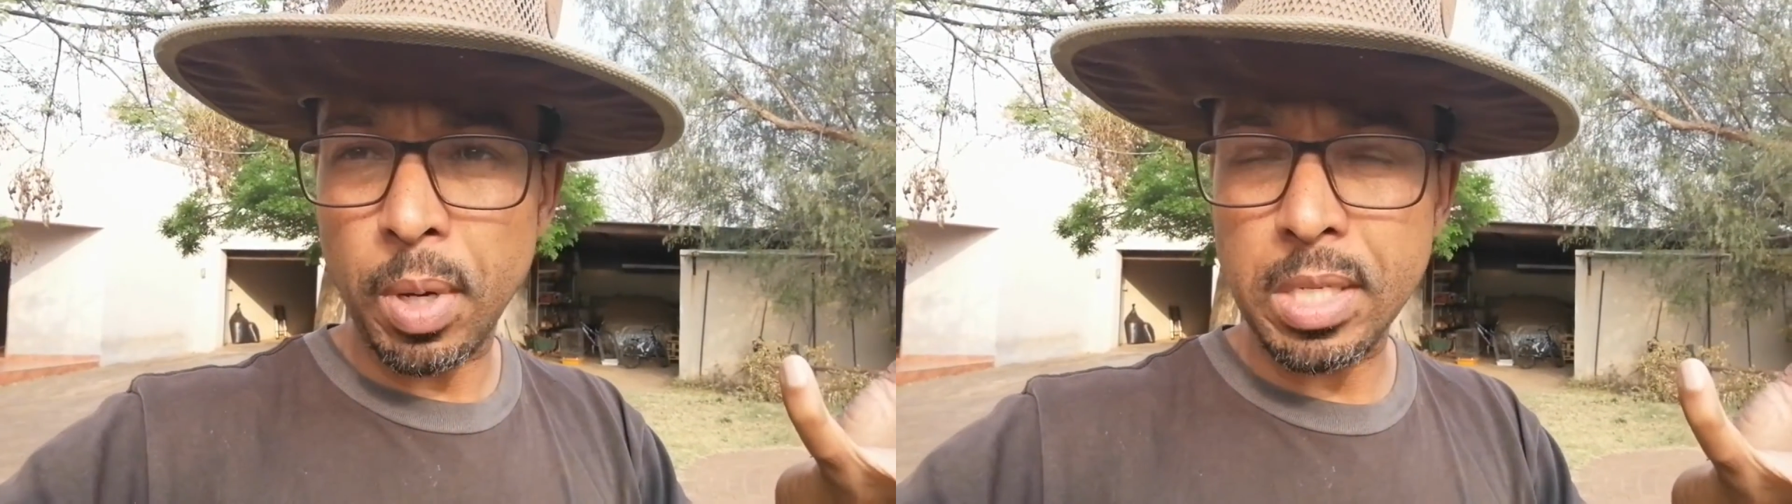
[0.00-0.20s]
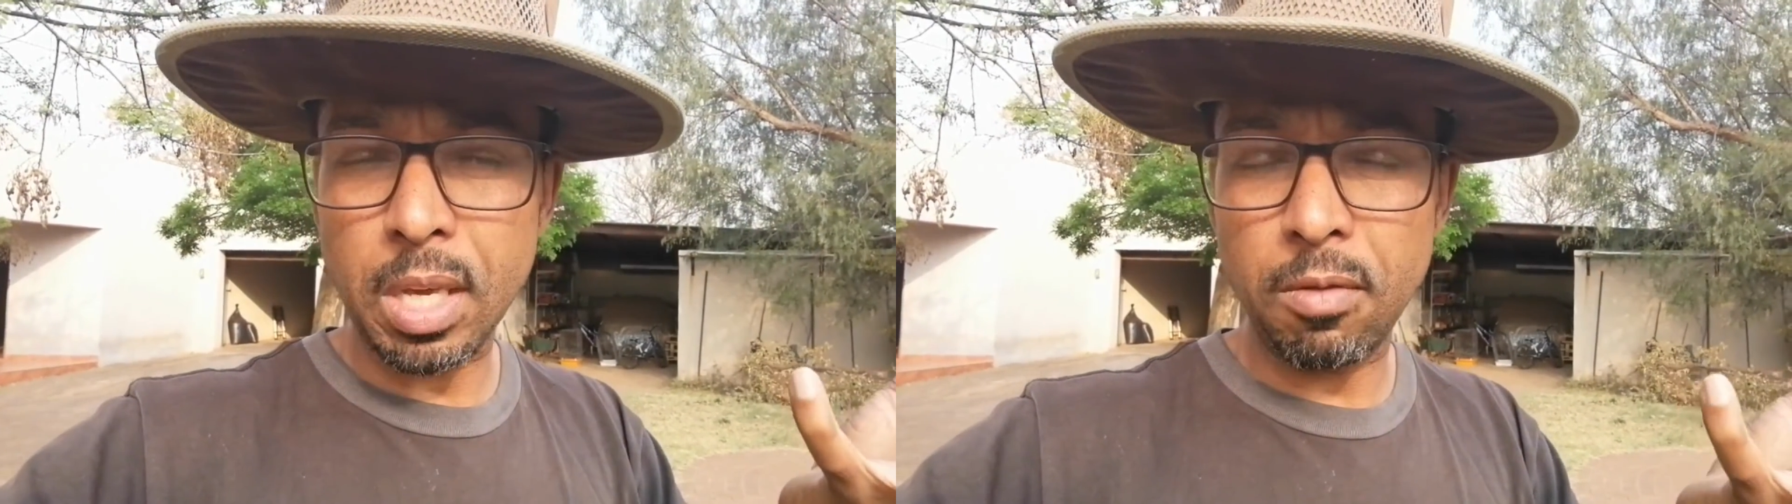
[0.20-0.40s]

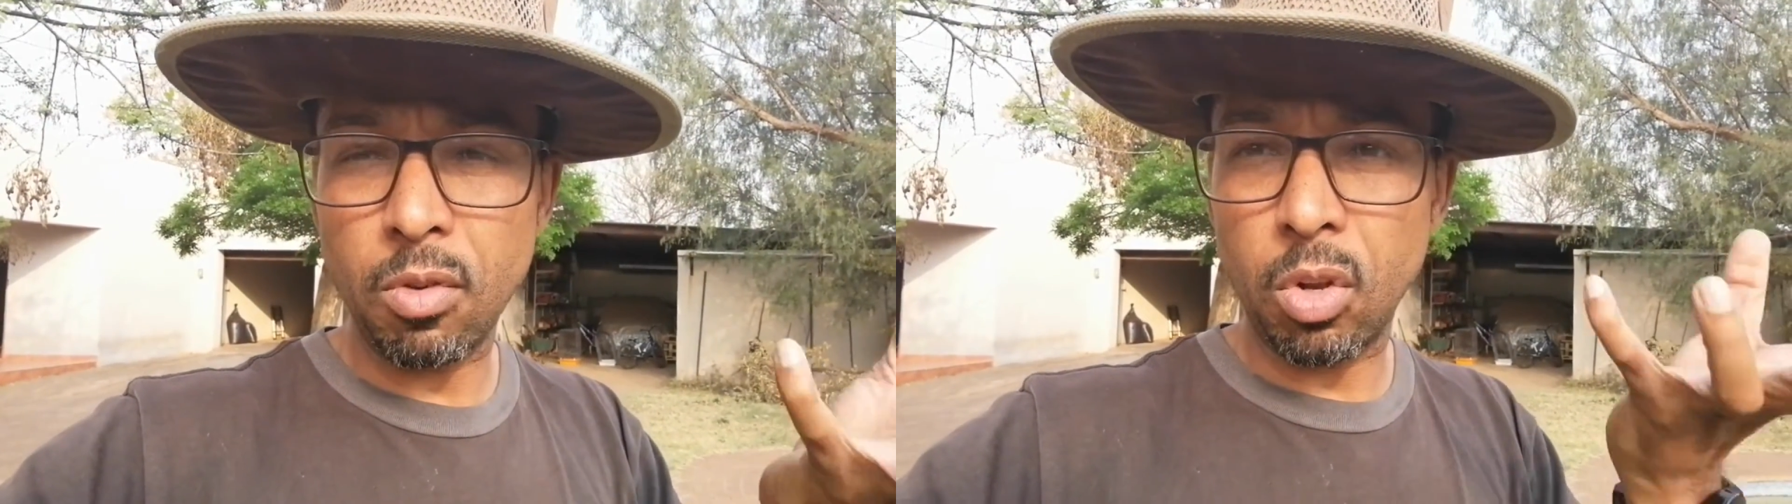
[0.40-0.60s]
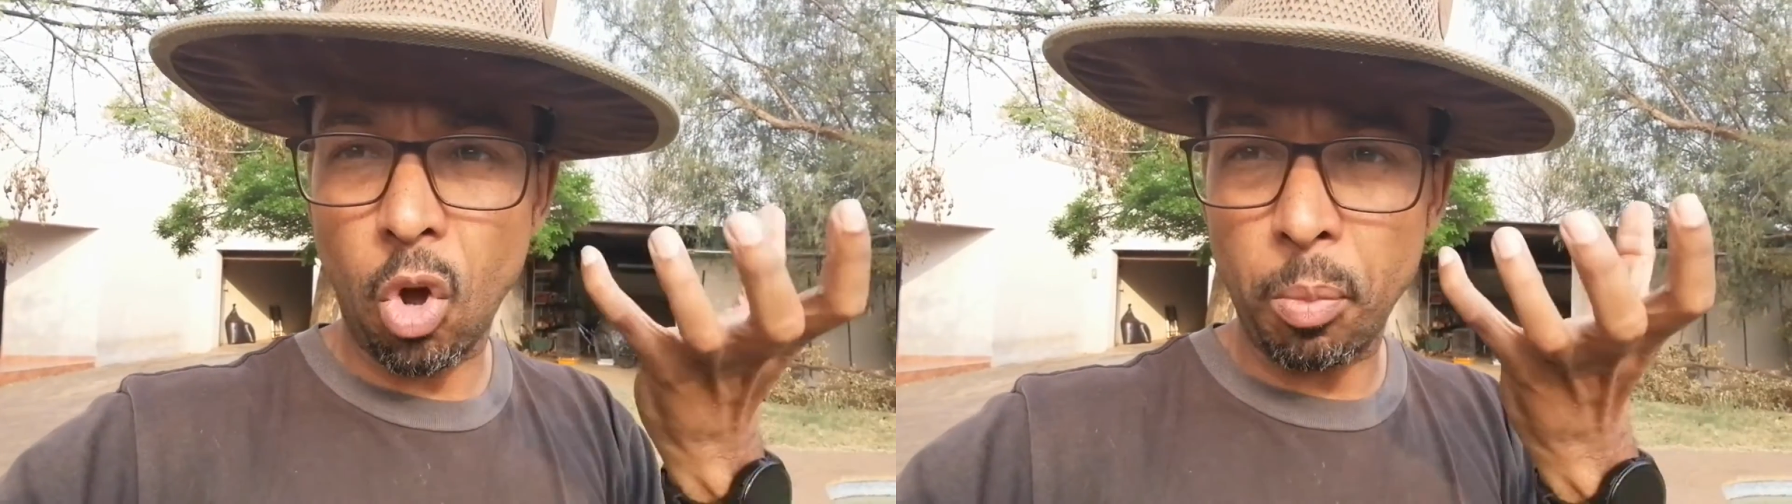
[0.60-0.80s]
give your
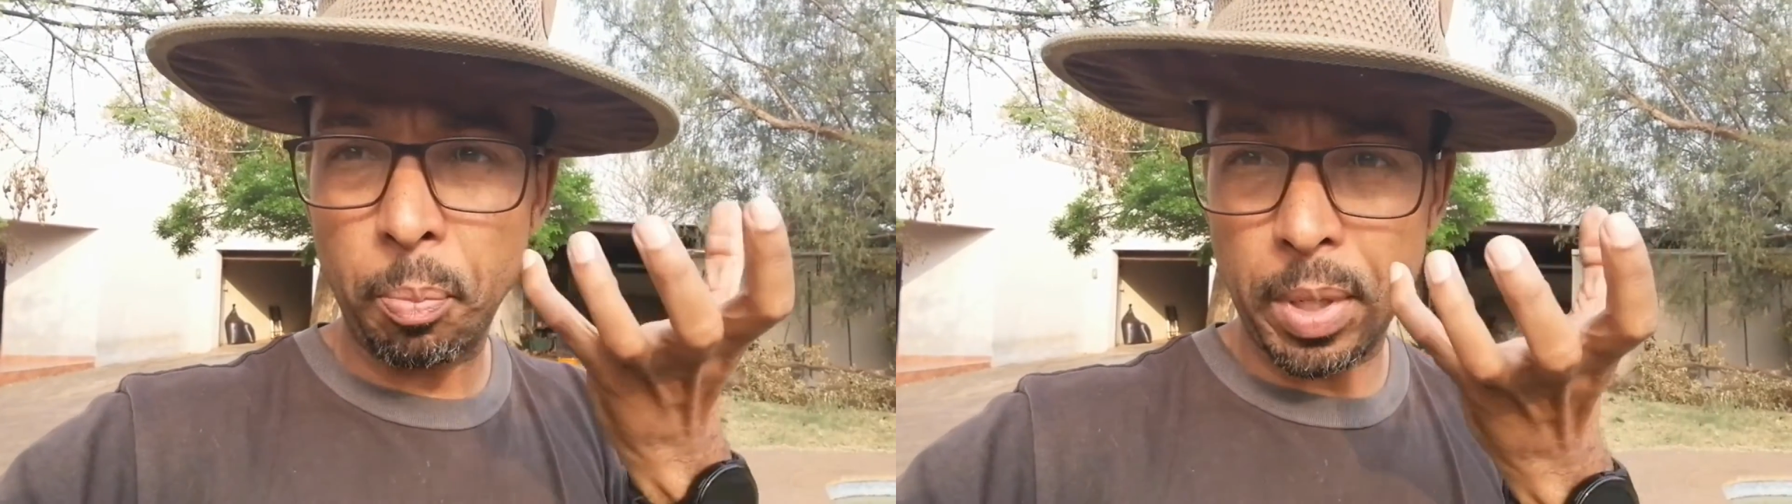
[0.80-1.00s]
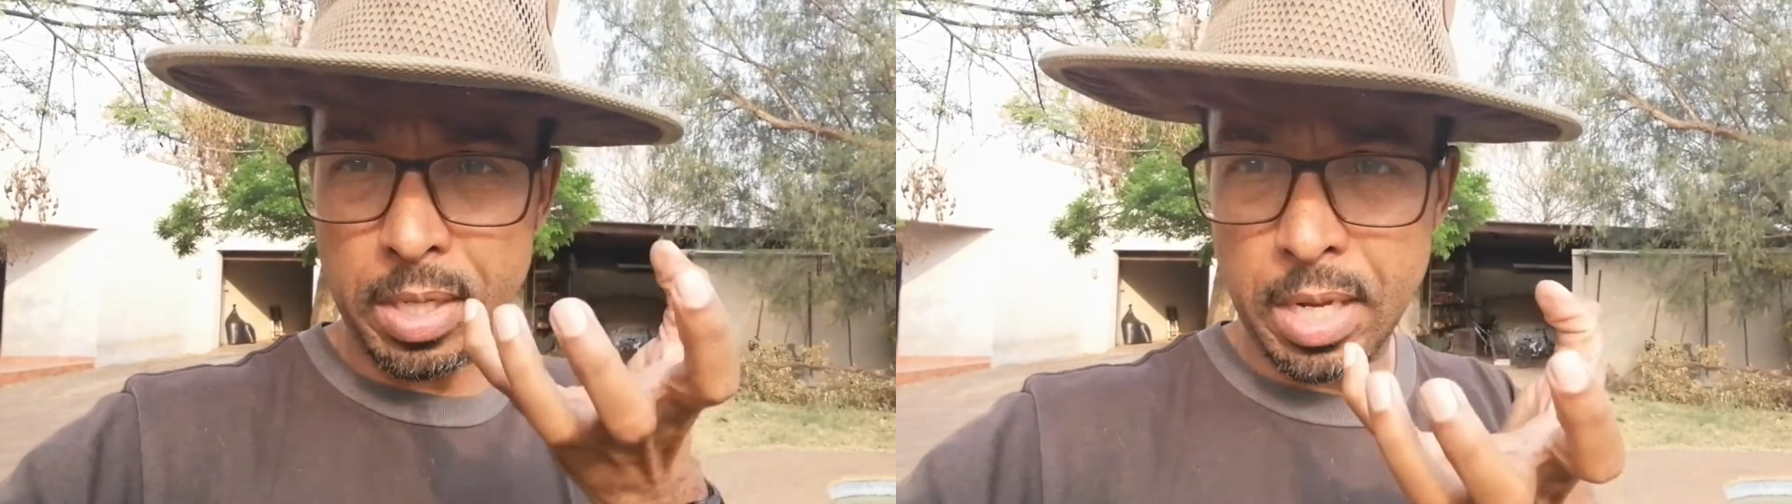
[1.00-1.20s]
dog per
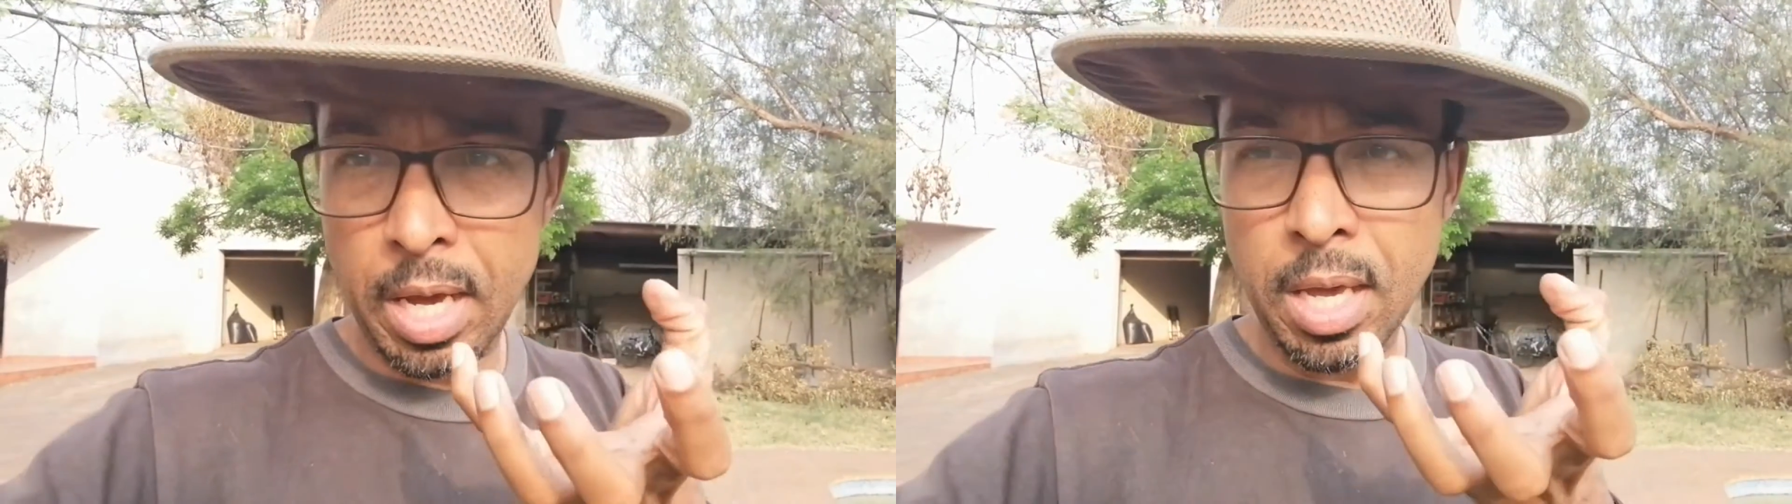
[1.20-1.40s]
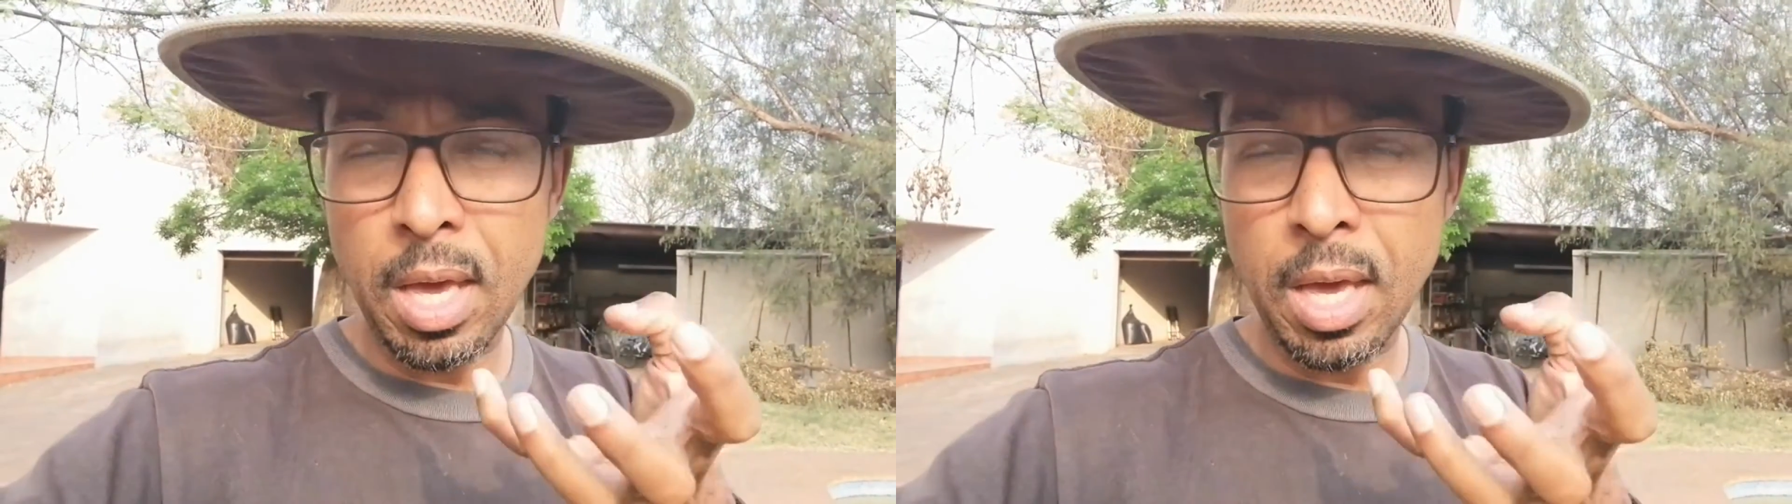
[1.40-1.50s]
day